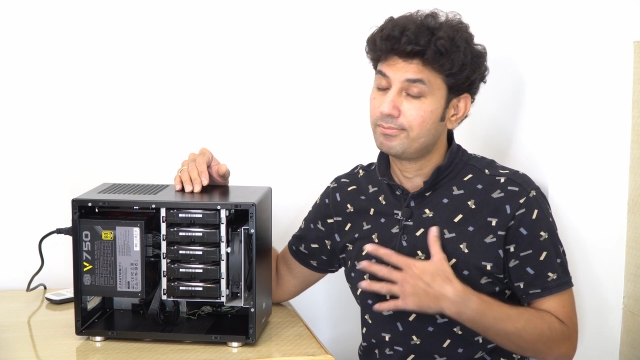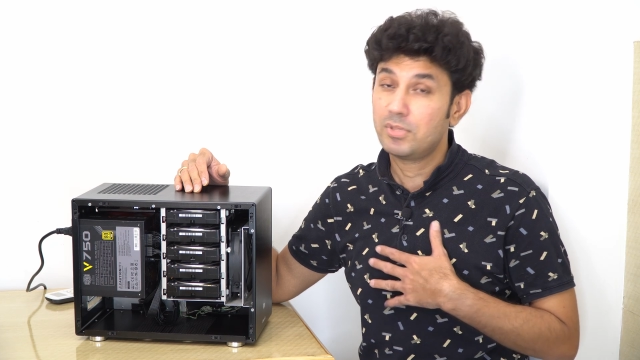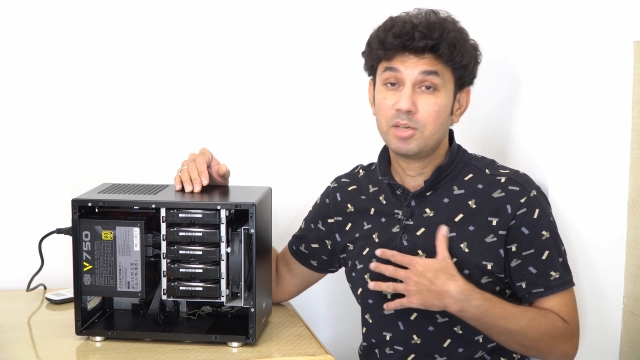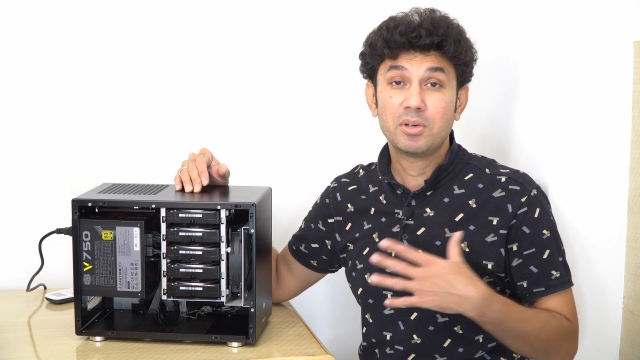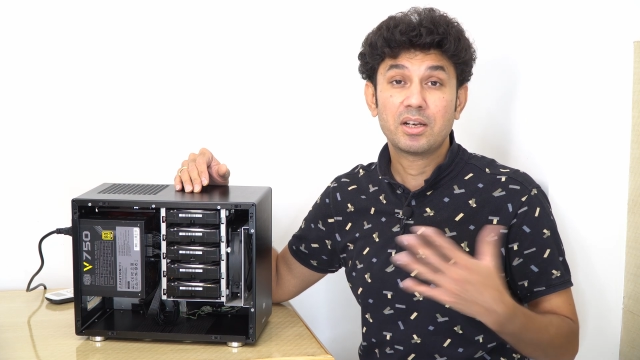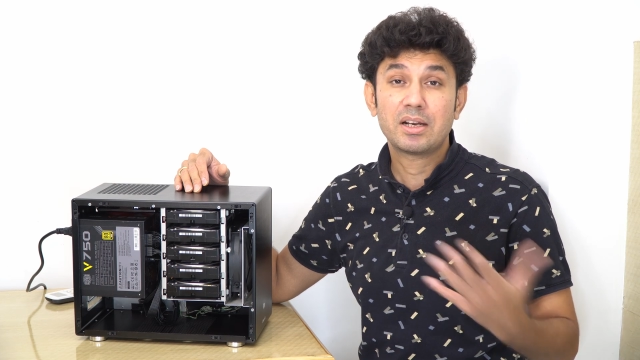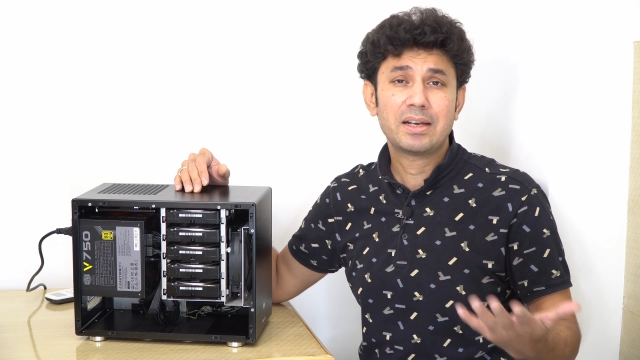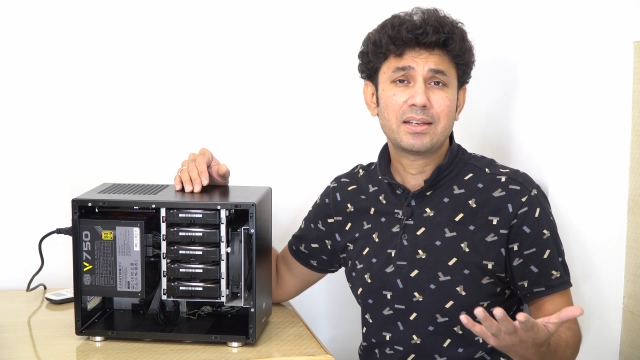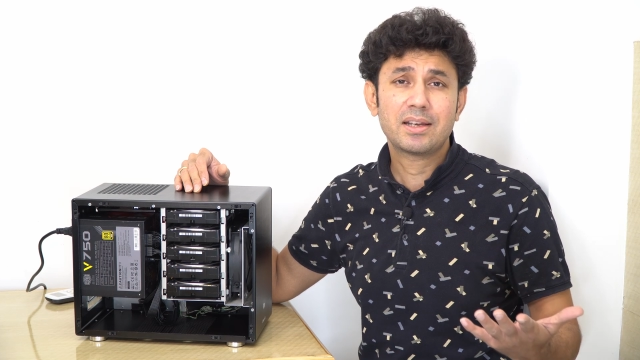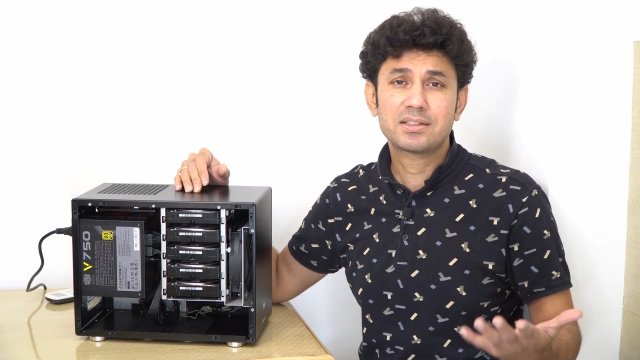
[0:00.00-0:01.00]
Me being an
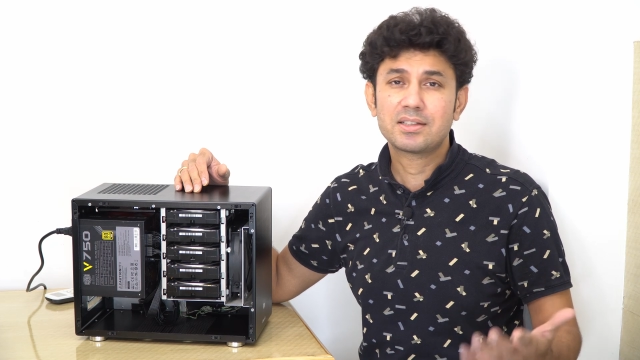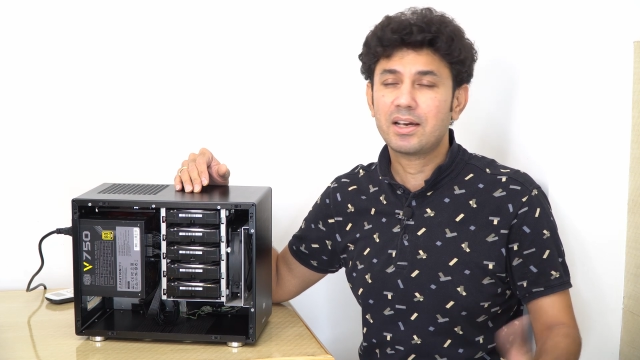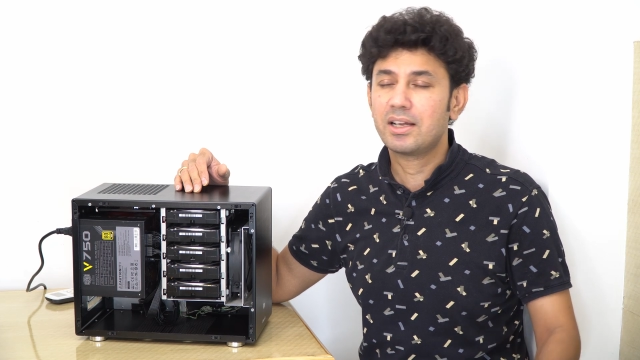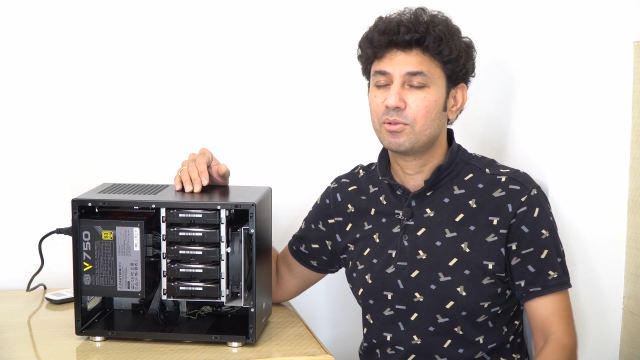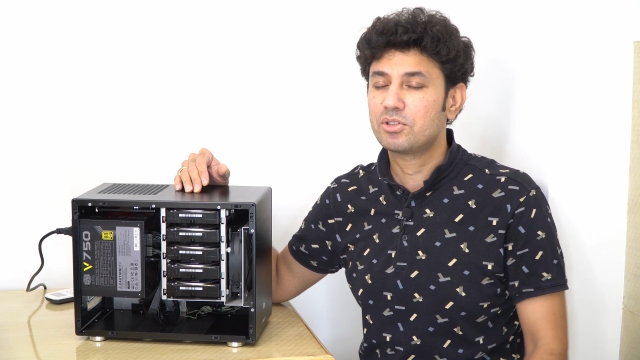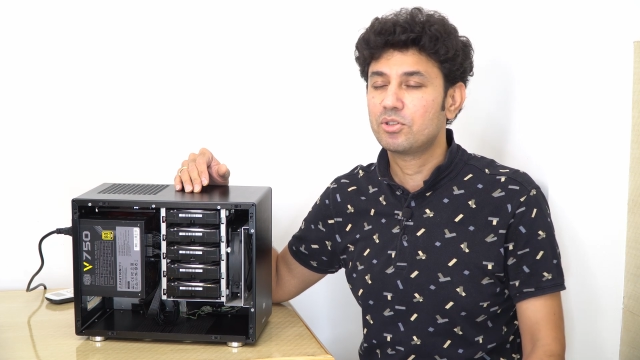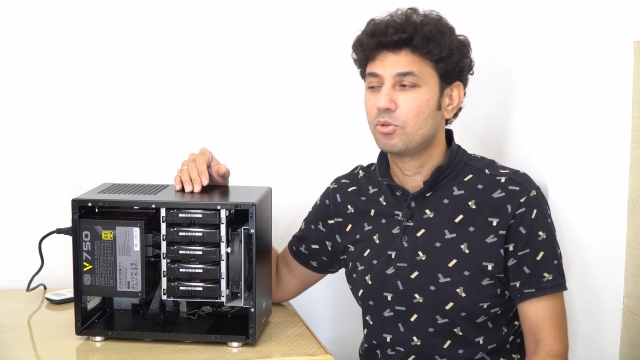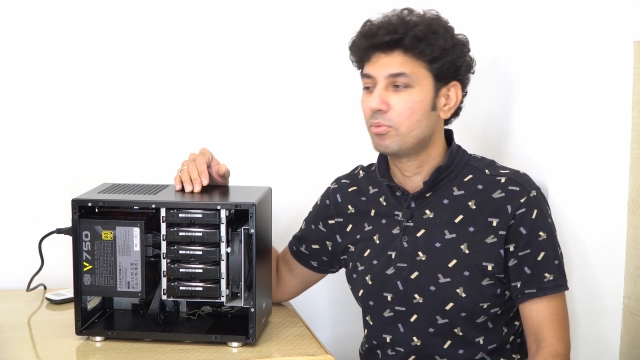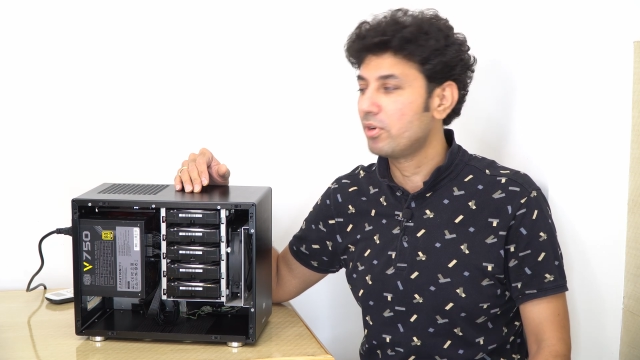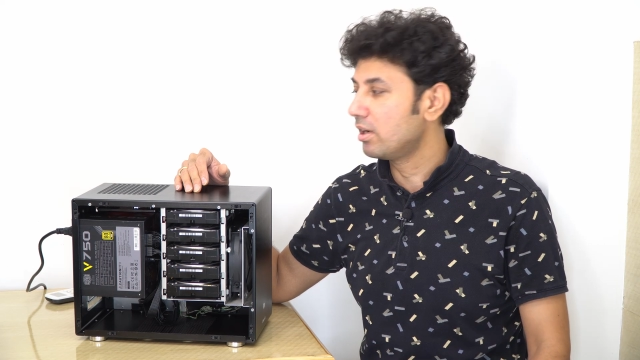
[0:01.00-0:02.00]
ITX guy, there was a
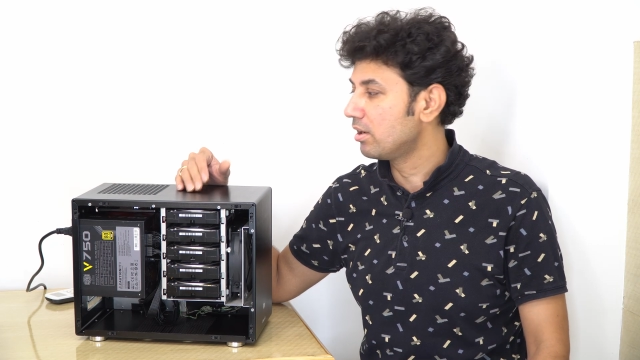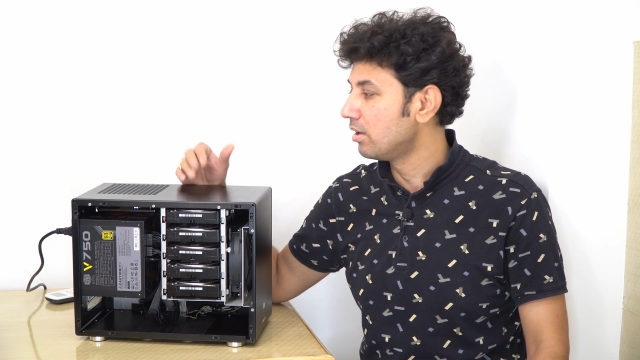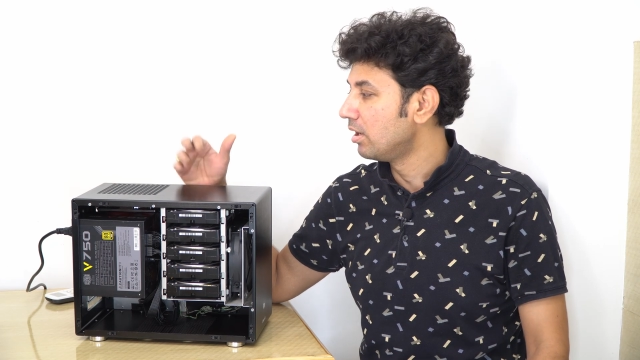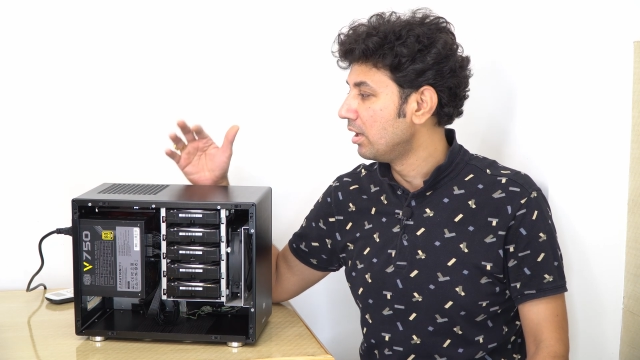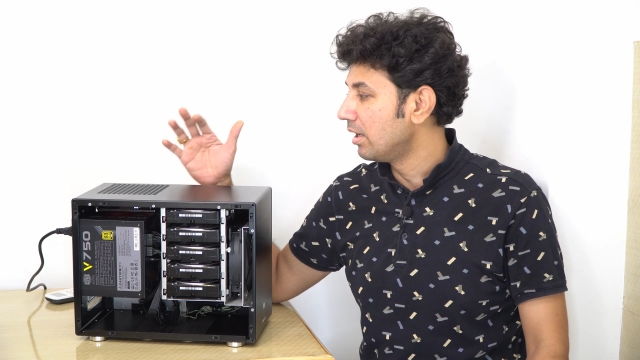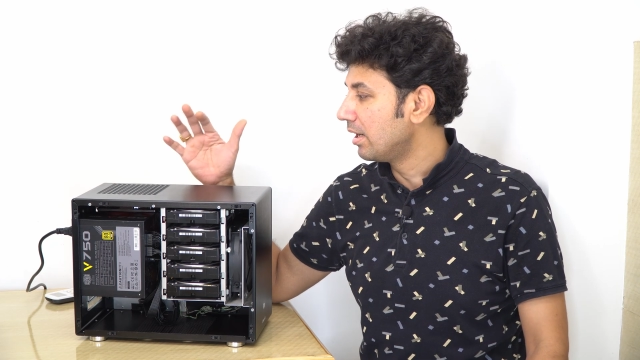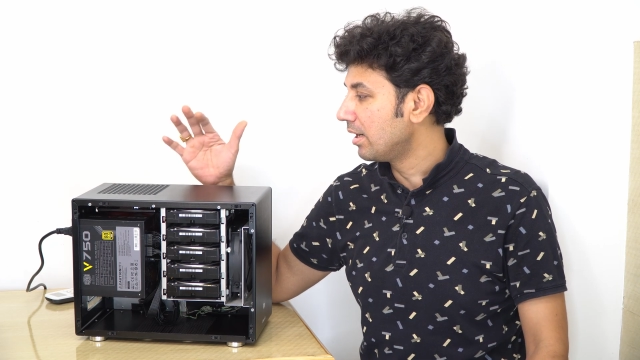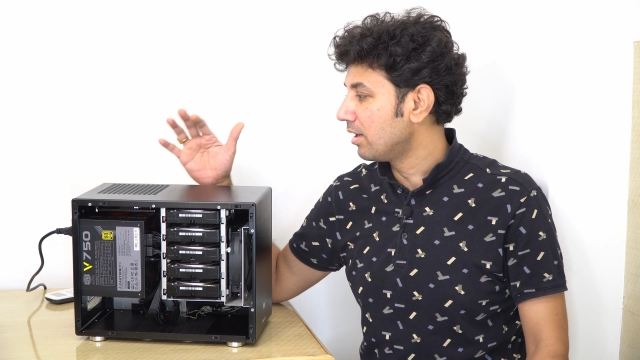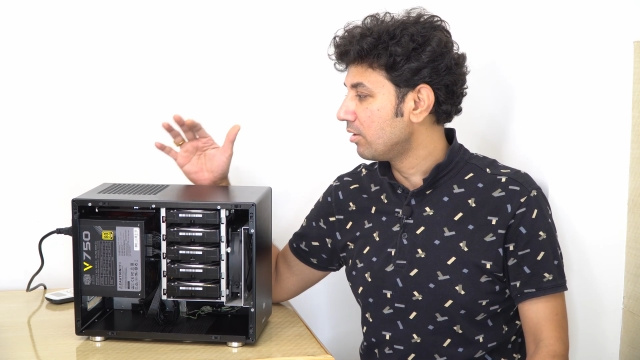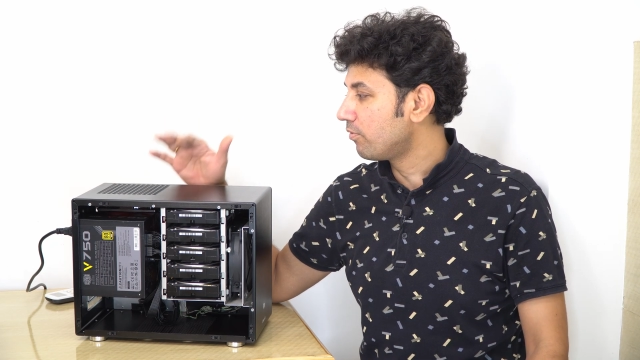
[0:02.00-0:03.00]
no-brainer.
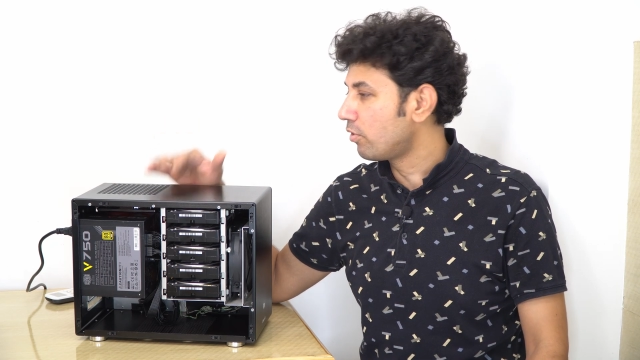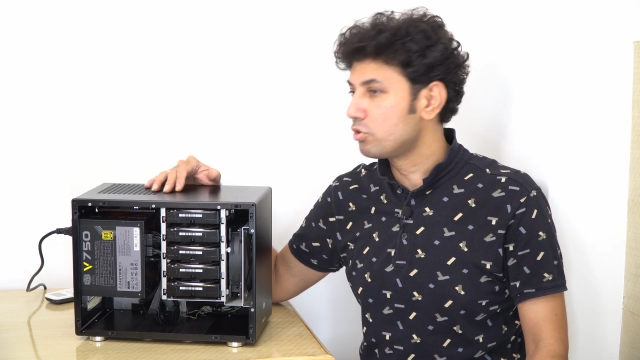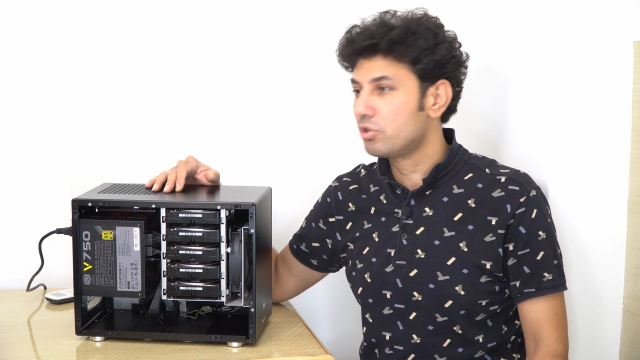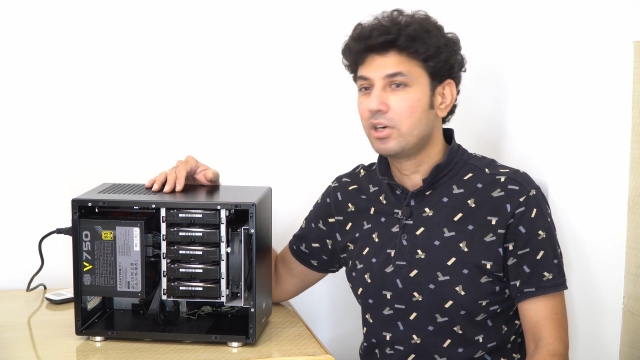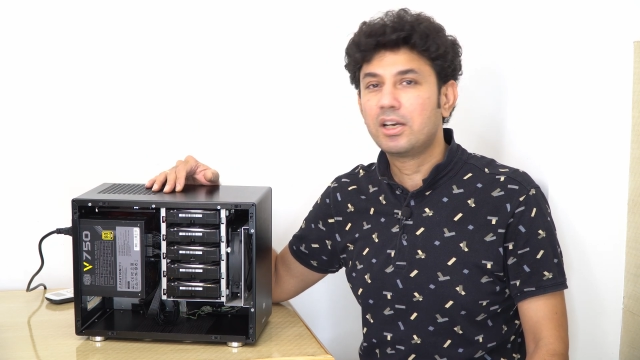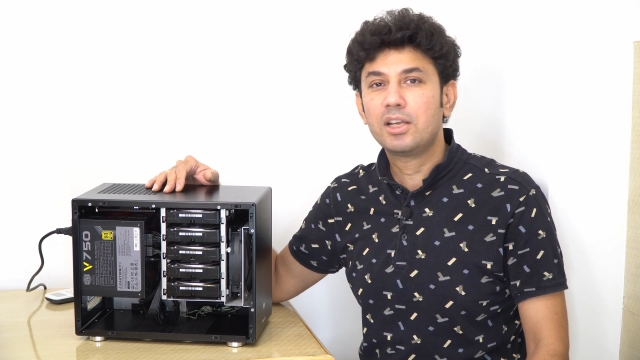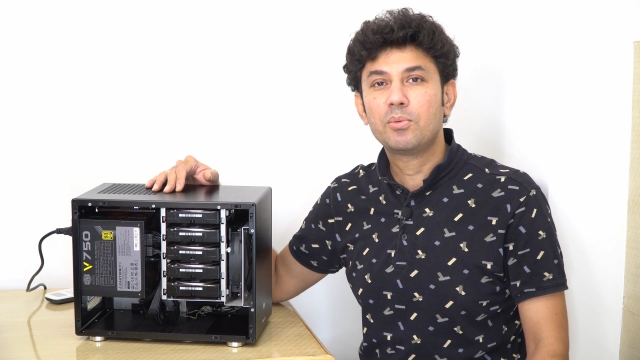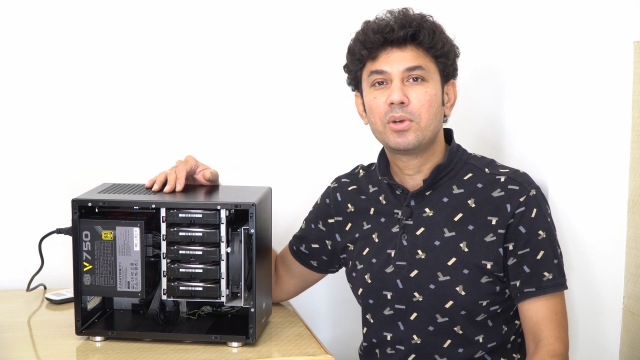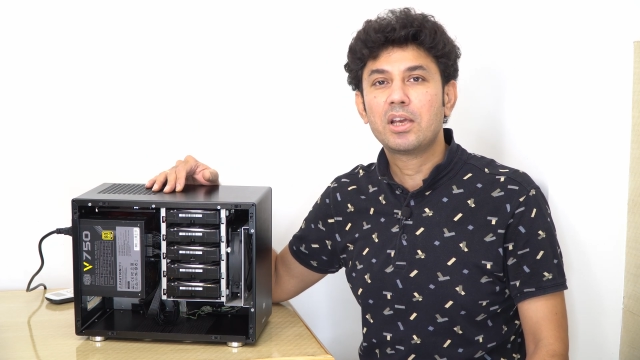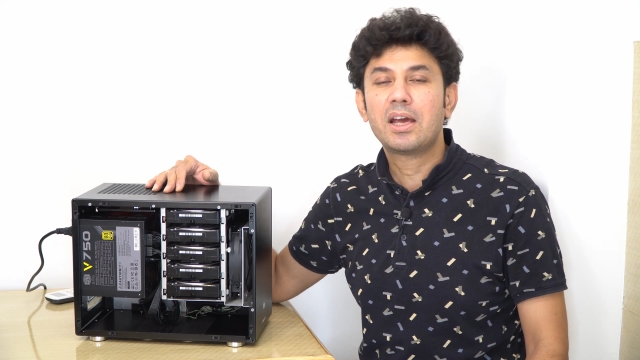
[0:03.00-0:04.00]
And fortunately,
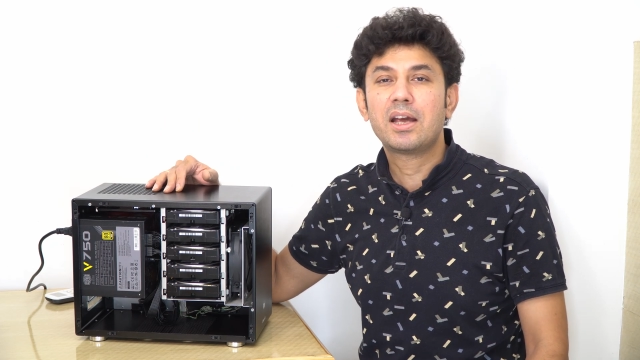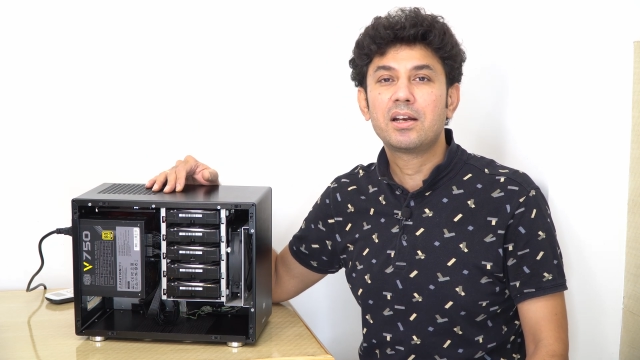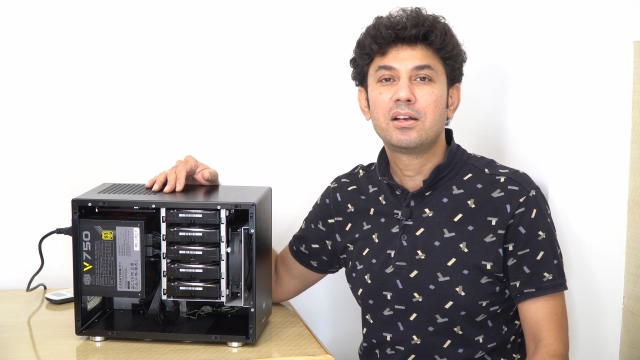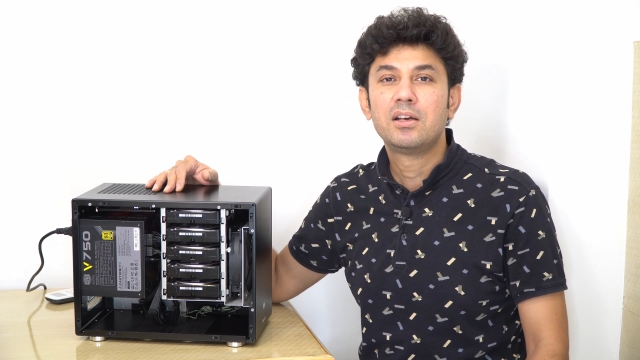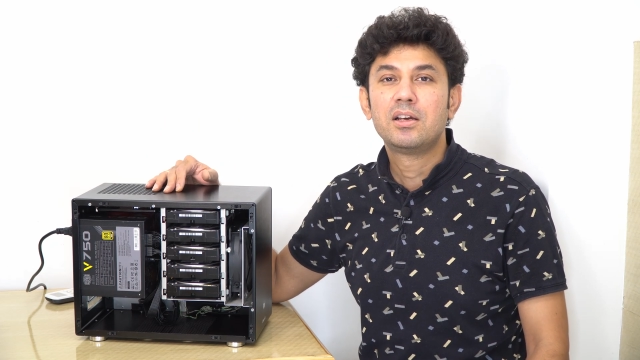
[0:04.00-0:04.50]
we had